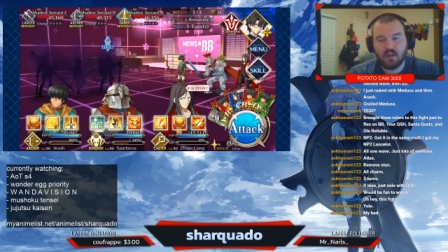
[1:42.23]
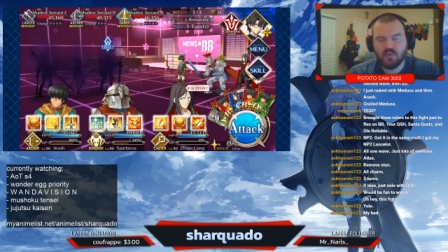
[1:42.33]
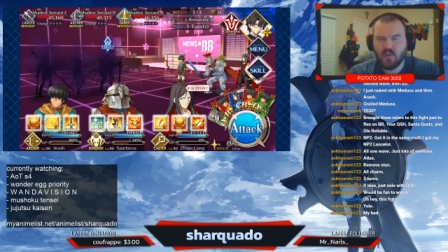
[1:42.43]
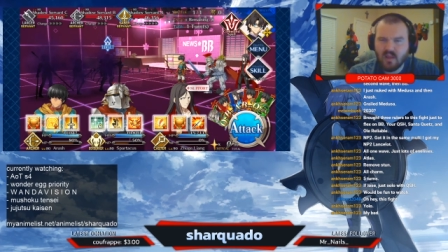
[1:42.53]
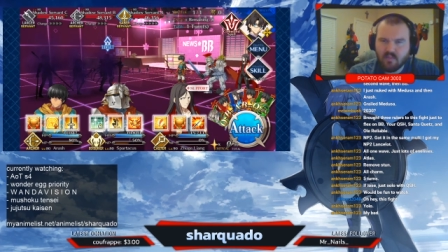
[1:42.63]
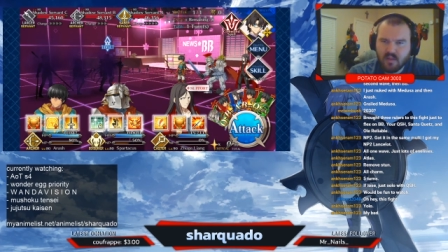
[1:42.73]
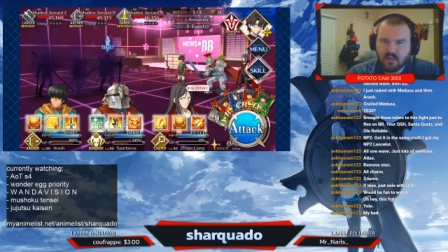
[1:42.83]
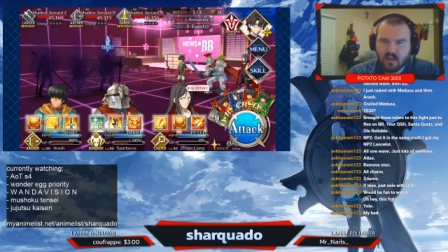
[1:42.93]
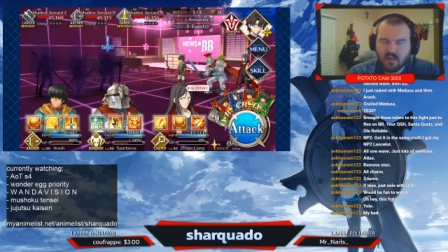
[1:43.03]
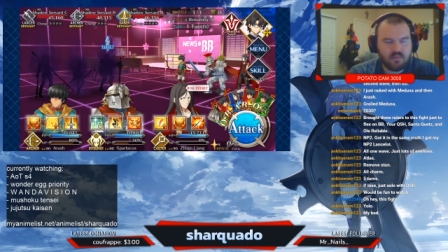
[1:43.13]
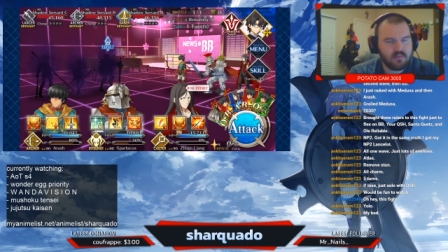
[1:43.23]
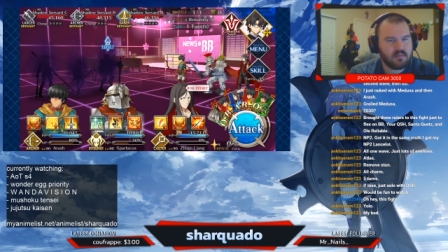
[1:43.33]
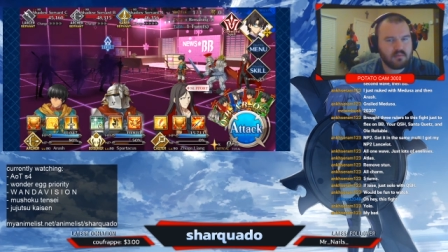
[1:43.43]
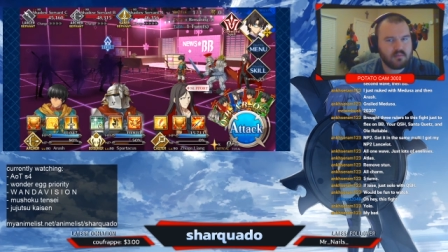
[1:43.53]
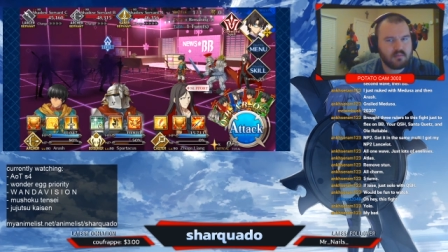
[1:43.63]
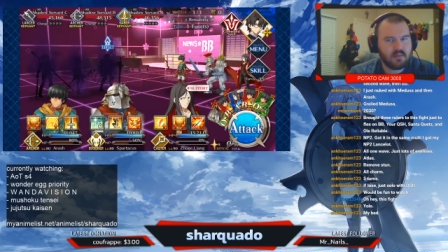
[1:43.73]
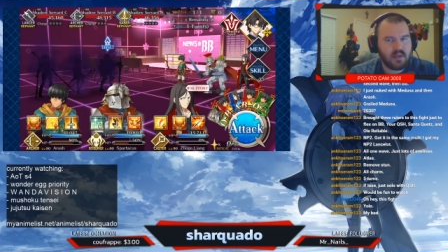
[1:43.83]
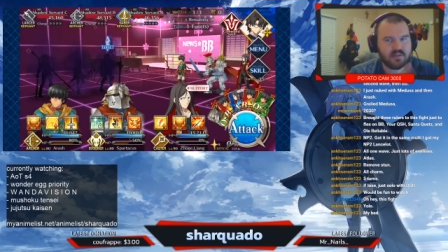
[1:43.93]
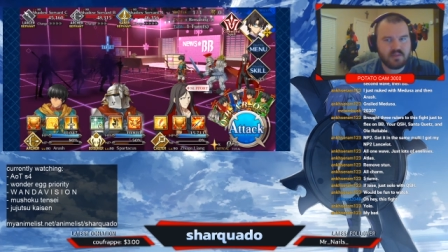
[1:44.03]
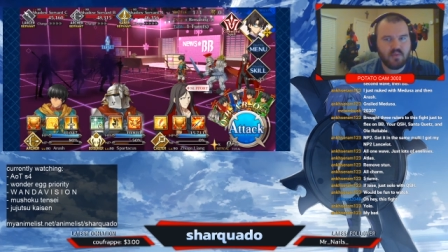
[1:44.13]
do I have that? I don't. I
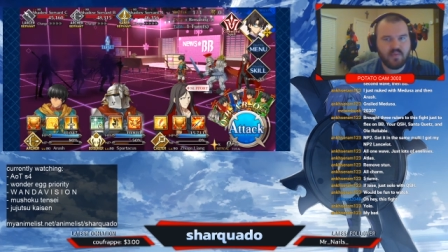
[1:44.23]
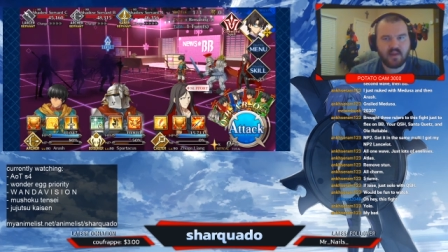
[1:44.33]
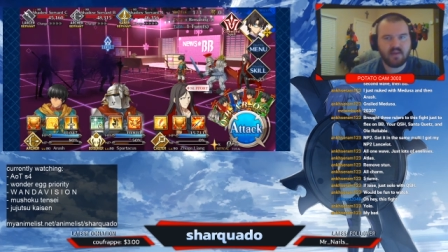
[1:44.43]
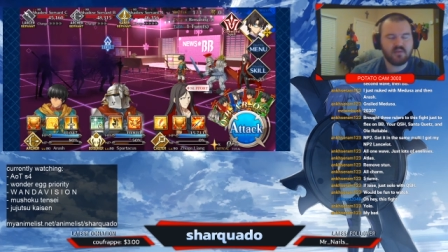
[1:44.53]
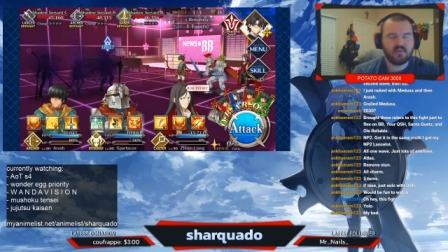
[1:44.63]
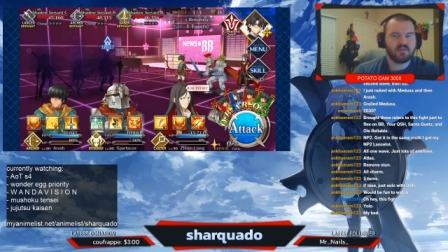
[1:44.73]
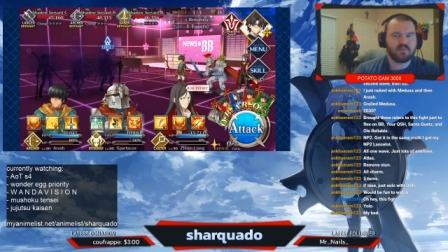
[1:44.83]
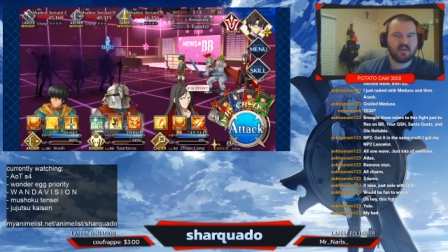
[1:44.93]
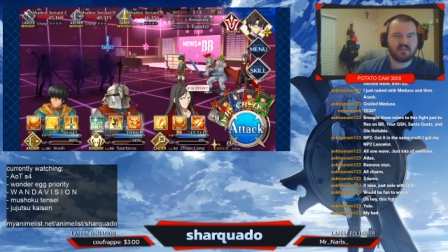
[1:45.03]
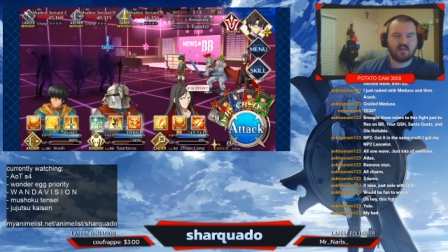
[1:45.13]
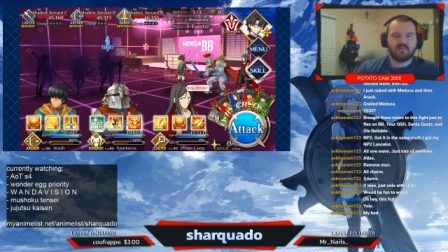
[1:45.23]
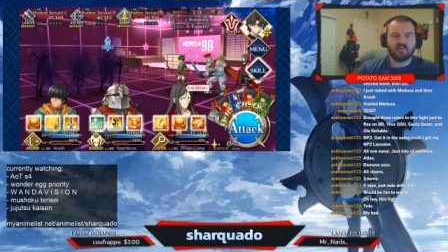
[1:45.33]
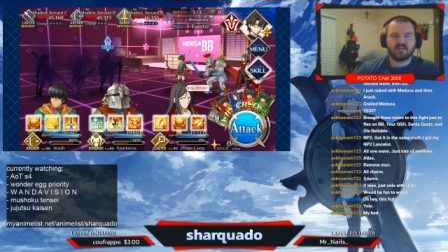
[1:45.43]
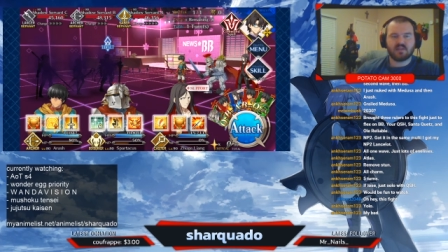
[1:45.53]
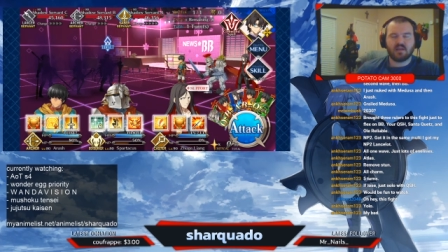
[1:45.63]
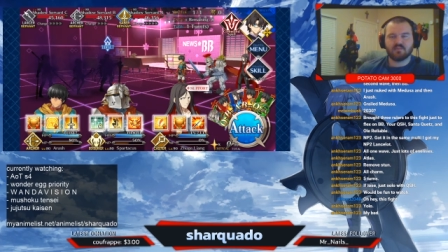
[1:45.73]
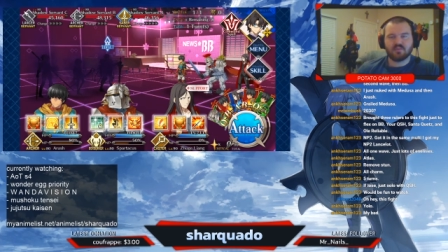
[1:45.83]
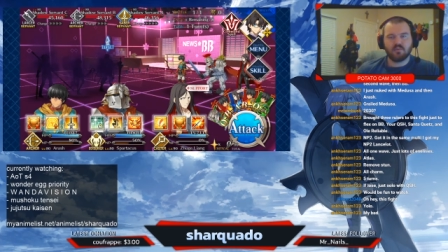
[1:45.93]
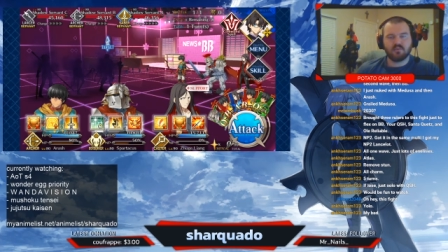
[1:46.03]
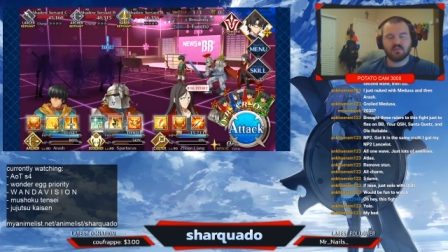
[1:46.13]
actually don't think I have Devilish Bodhisattva on this account, so